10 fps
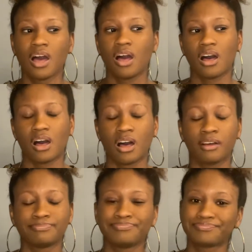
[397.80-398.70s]

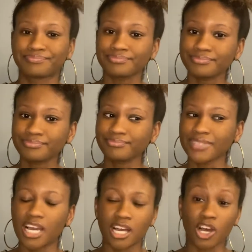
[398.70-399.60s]

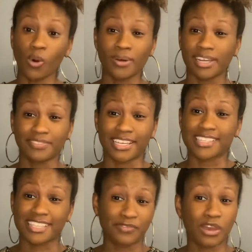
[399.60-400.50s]
Go on Netflix.
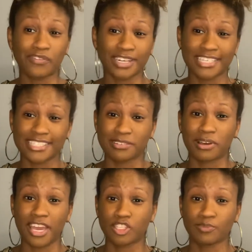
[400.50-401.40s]
If you ever need to
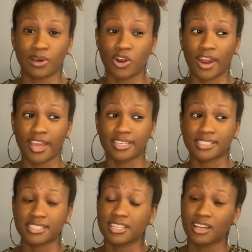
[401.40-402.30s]
catch up on Grey's,
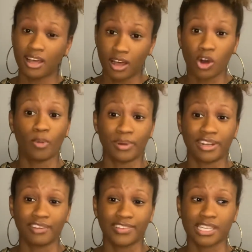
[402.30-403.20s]
go up on
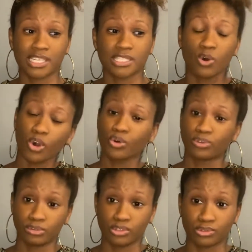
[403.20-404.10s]
Netflix or
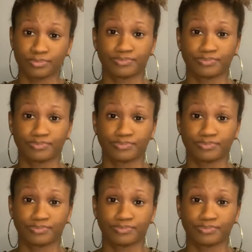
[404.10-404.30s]
Hulu too.